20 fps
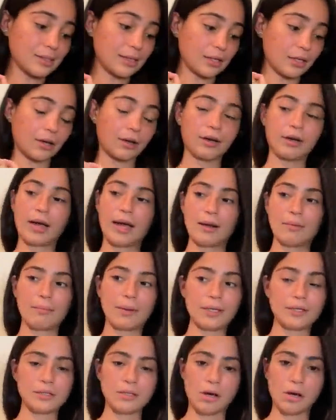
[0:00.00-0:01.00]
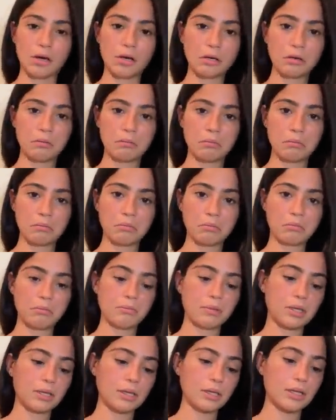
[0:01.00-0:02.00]
Snicker. And my dog,
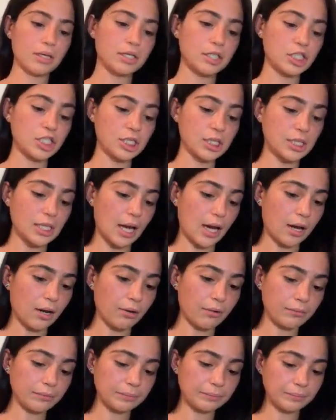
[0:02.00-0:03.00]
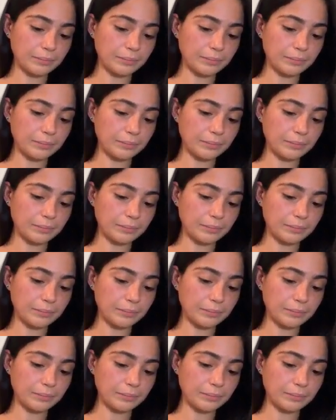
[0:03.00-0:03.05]
she's out.